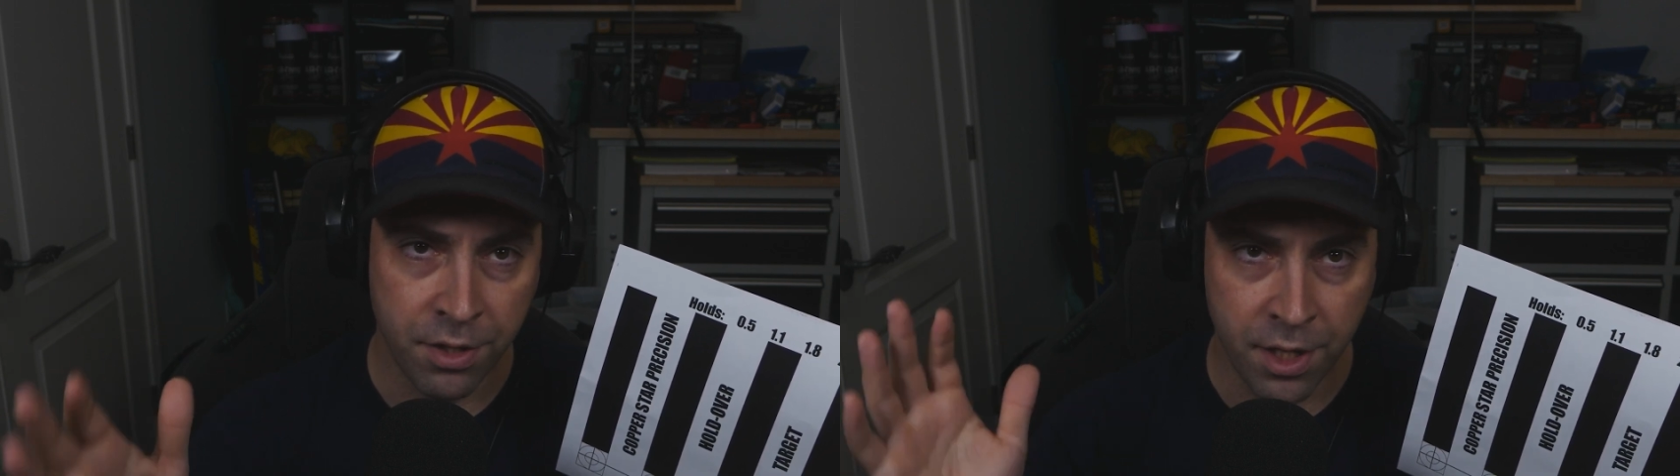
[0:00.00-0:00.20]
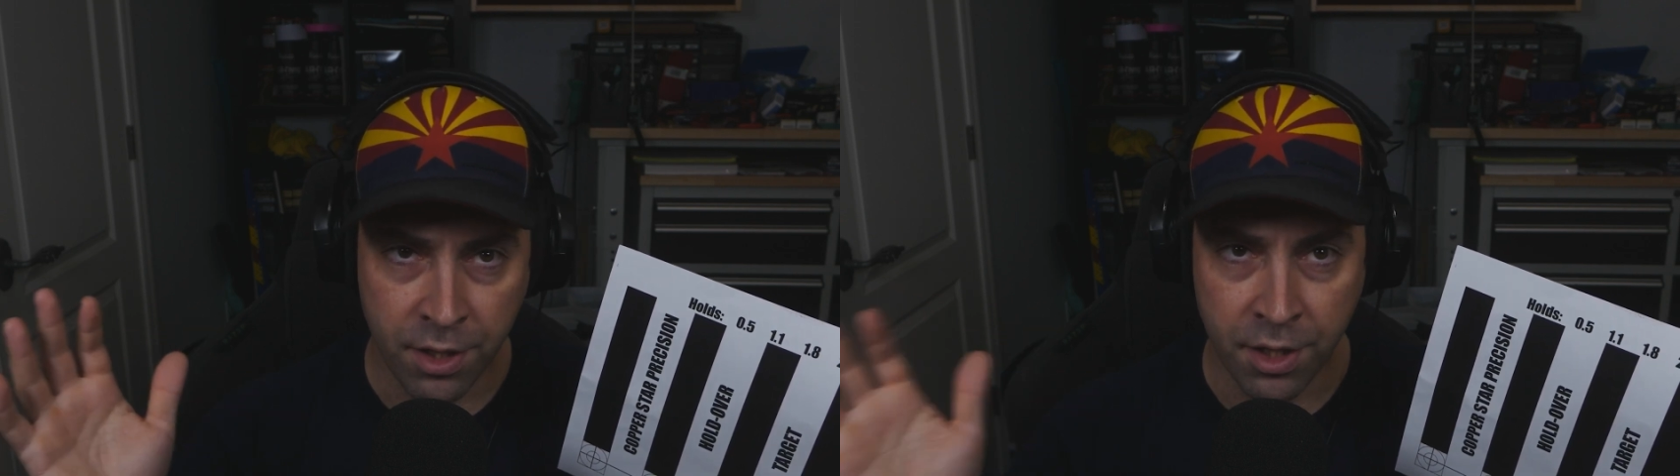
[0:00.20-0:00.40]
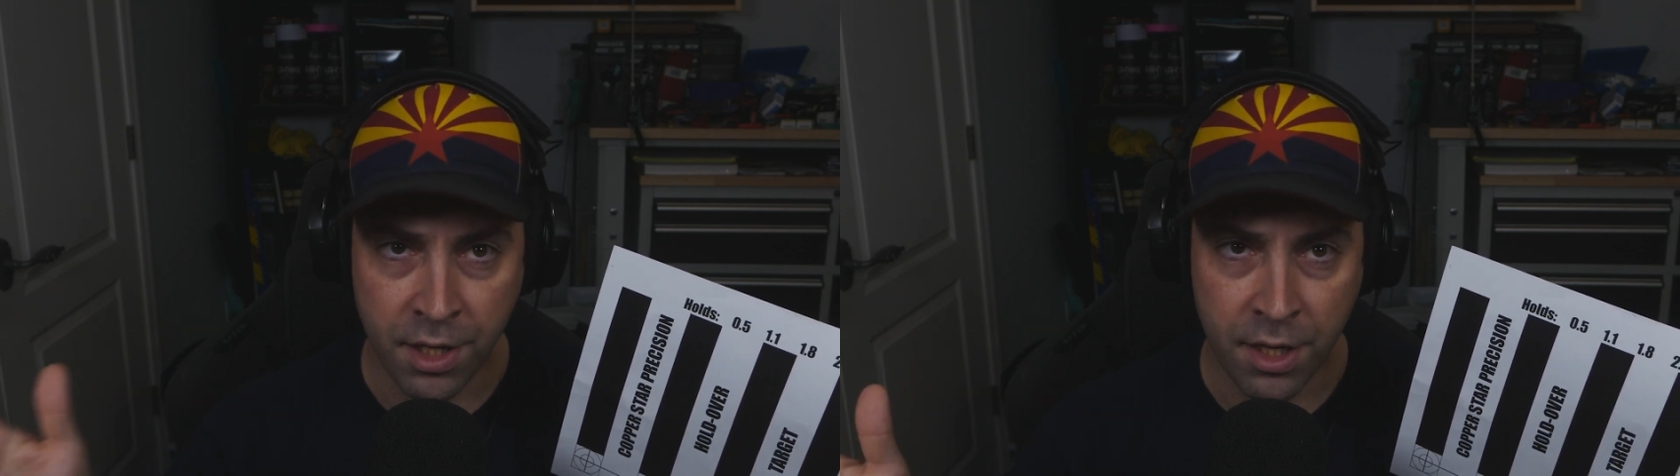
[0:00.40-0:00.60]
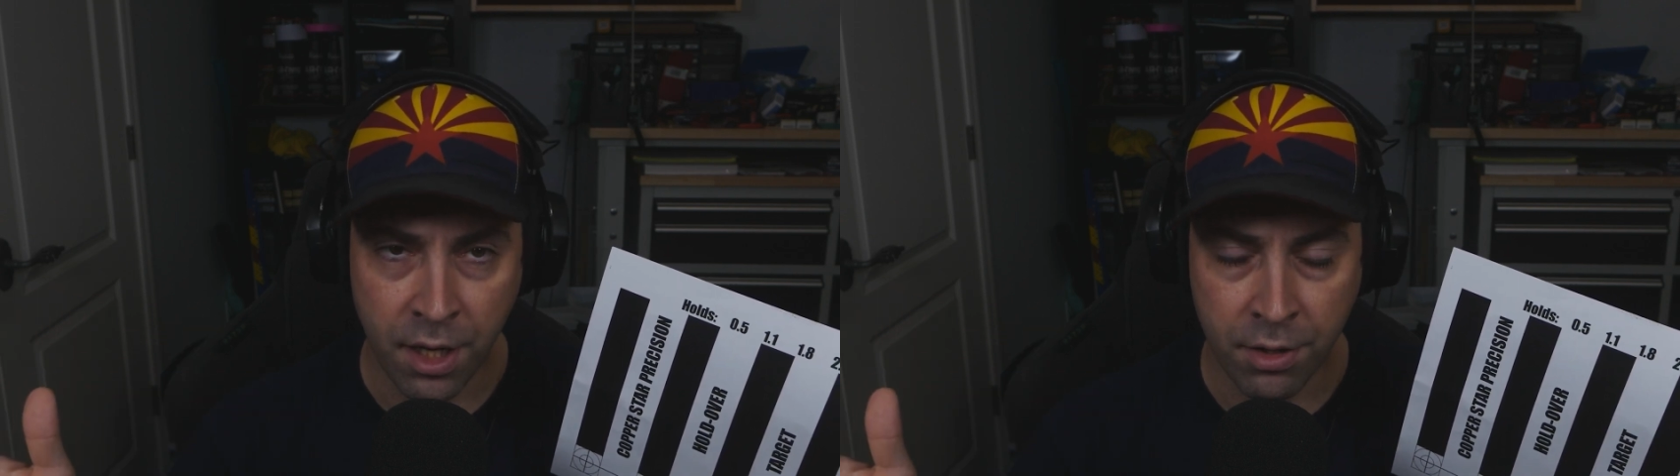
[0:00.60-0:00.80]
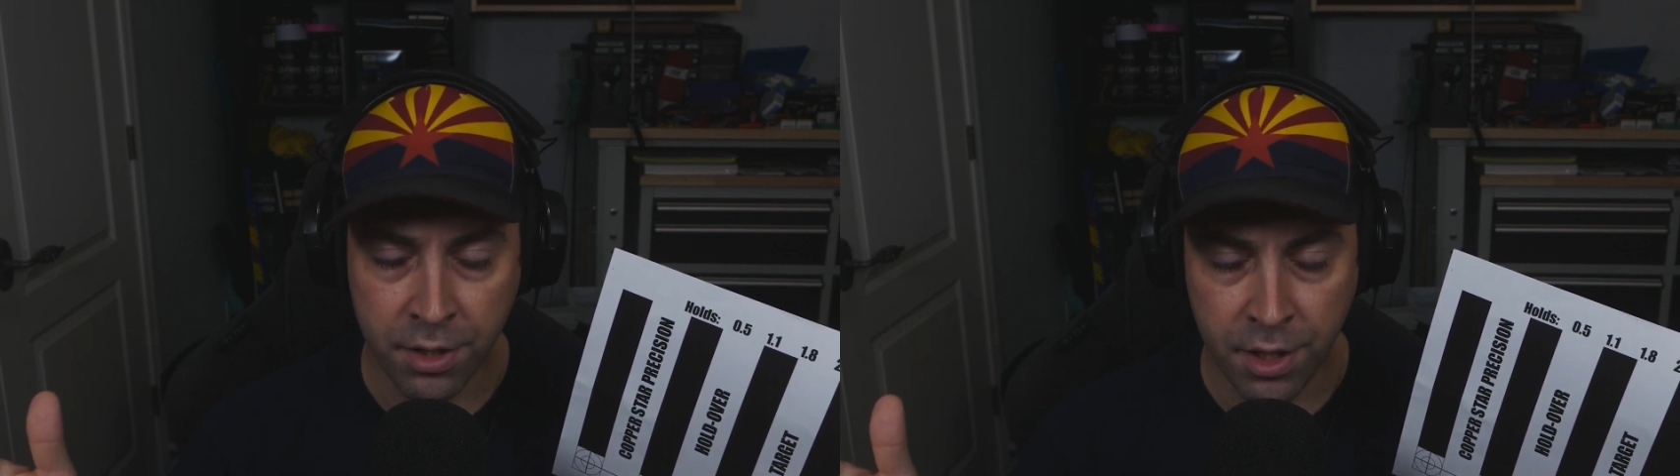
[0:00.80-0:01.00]
tier, and a
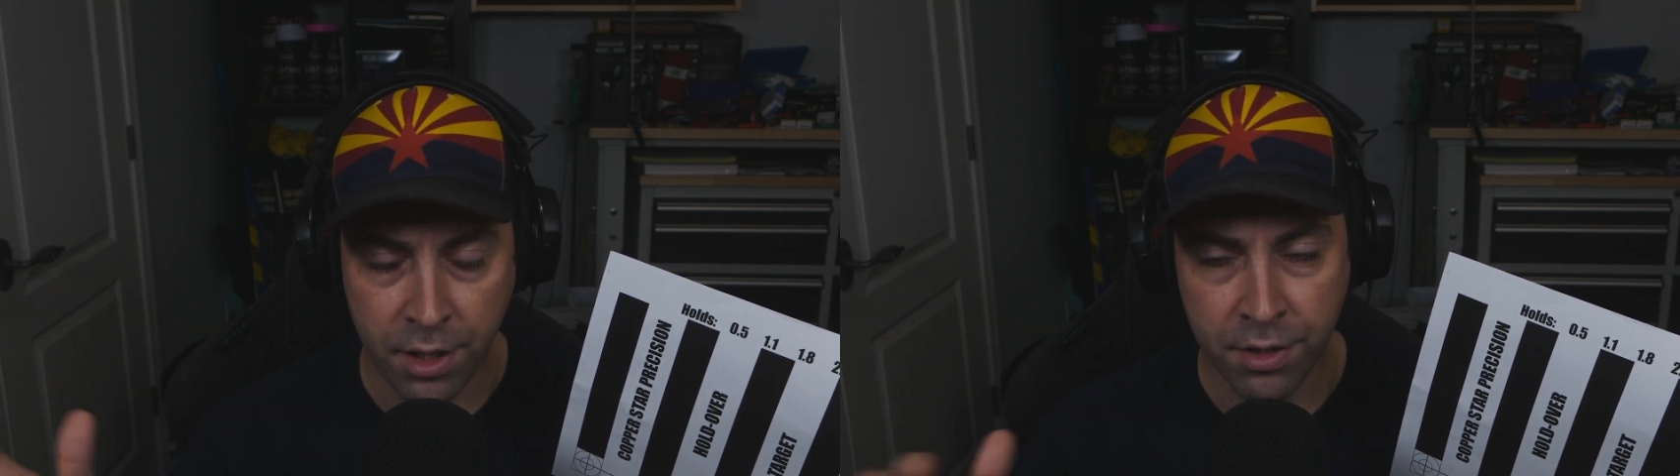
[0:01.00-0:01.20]
$10 tier.